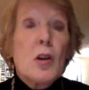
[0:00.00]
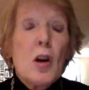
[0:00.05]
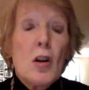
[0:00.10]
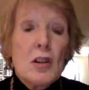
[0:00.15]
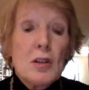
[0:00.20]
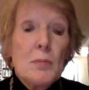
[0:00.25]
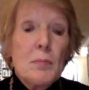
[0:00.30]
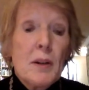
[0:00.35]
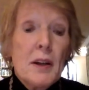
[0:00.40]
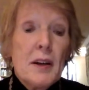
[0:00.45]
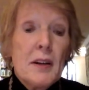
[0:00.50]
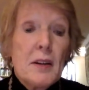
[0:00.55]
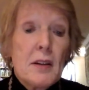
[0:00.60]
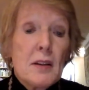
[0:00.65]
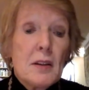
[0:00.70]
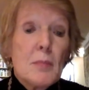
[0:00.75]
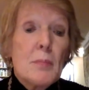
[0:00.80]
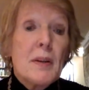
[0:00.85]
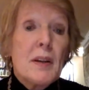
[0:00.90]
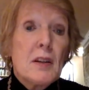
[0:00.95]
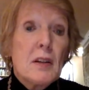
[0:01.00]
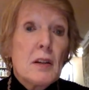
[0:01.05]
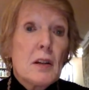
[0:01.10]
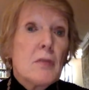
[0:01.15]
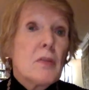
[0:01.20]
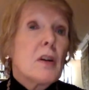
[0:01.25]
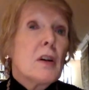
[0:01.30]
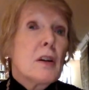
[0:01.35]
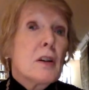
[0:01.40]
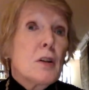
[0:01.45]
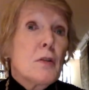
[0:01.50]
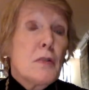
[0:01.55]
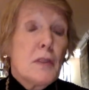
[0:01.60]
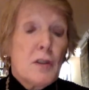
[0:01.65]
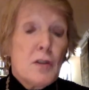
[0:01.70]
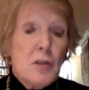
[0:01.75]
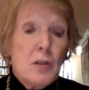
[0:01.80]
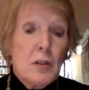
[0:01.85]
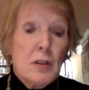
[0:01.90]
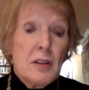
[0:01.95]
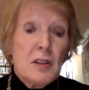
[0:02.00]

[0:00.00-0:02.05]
contemplating the meaning of artificial